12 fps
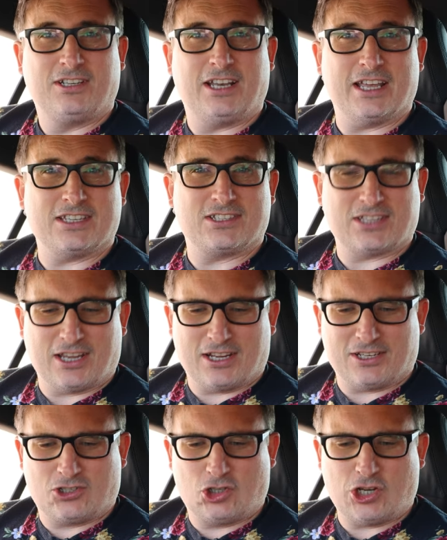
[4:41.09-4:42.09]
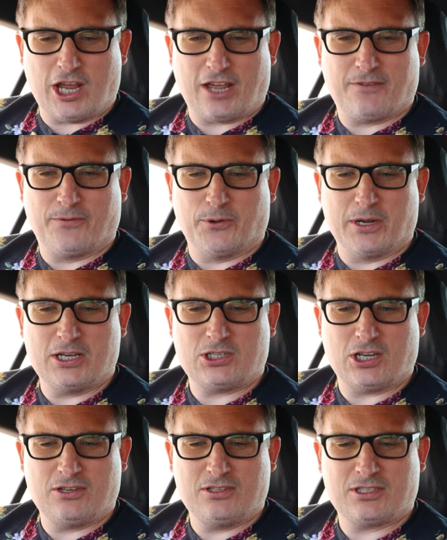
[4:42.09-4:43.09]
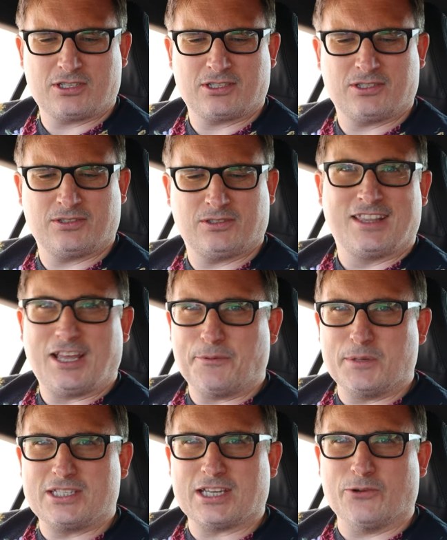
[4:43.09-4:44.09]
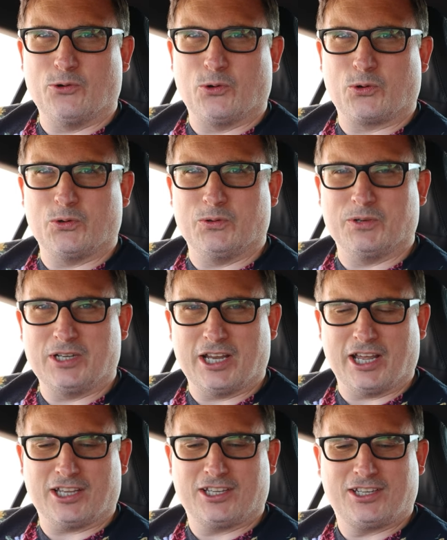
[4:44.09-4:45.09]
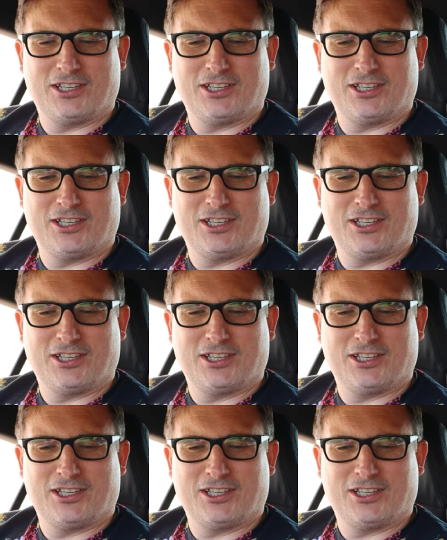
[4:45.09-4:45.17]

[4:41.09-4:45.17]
Let's check for issues. That'd be so awkward, wouldn't it?